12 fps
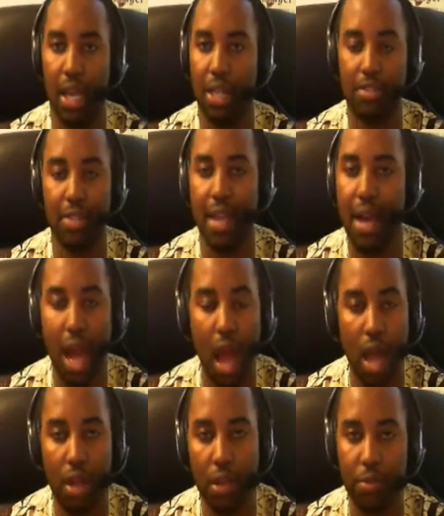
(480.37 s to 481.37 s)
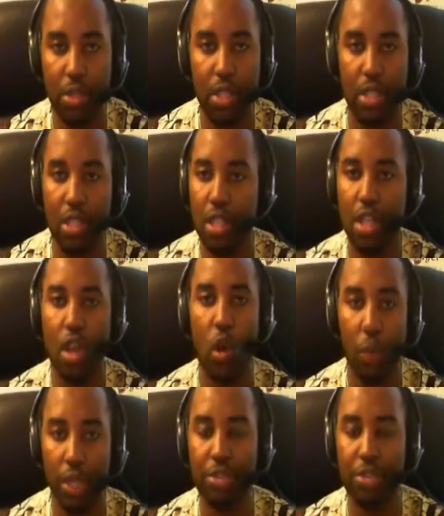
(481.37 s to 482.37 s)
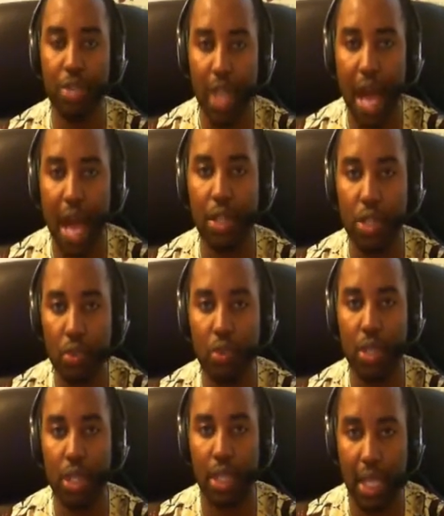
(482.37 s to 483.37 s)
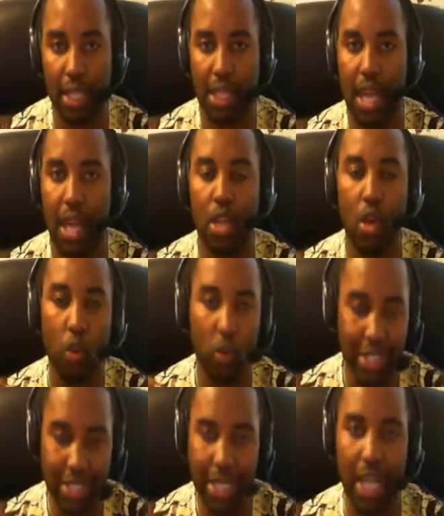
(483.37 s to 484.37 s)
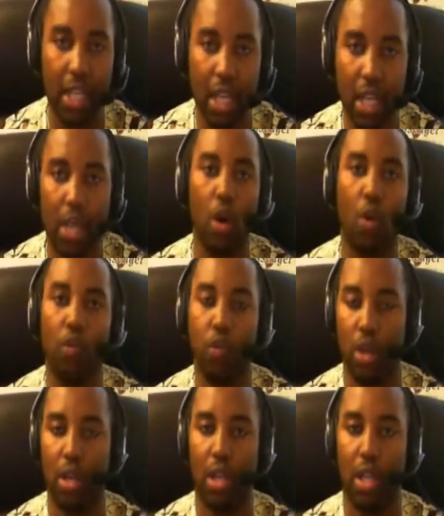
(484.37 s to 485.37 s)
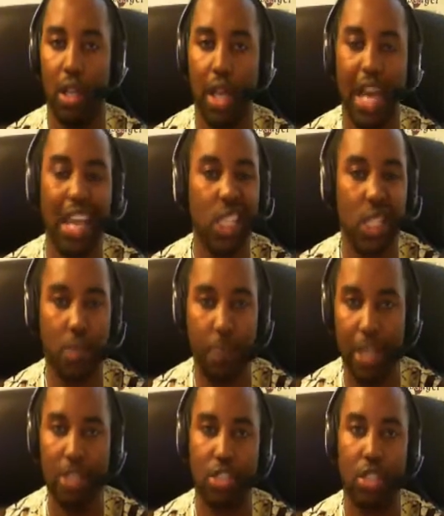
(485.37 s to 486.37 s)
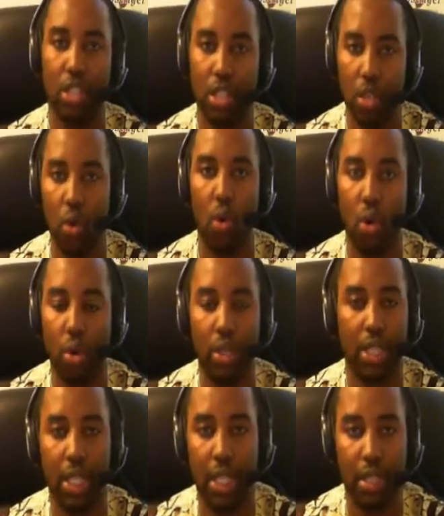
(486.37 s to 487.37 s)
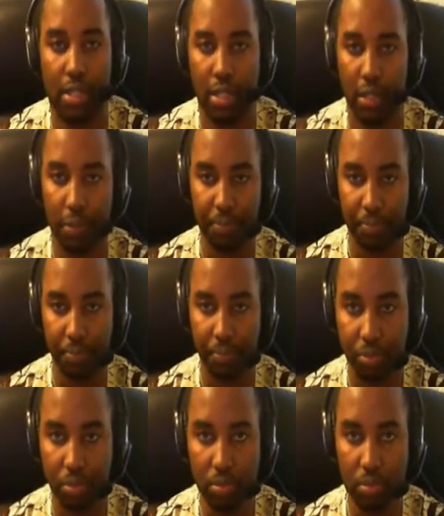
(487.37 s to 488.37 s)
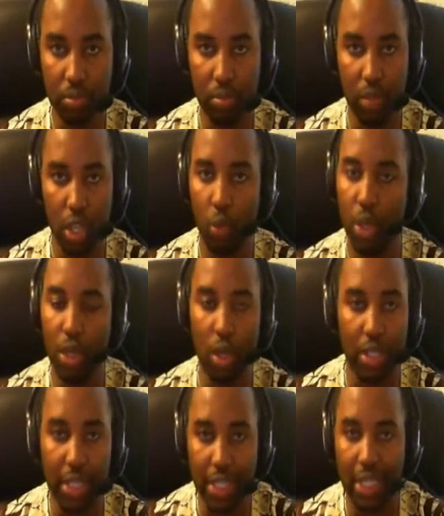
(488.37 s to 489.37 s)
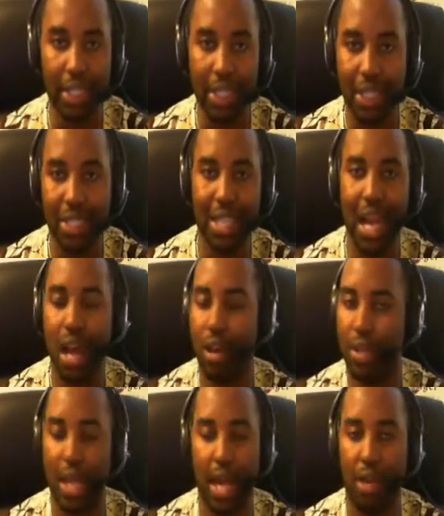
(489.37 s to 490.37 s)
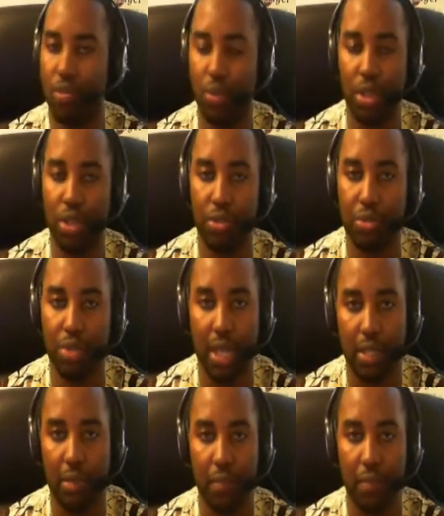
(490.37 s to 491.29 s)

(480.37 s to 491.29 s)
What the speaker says: That's not our community. We do not do it like that. We take care of one another, especially your own kids. We don't kick kids out of the house. We don't do that.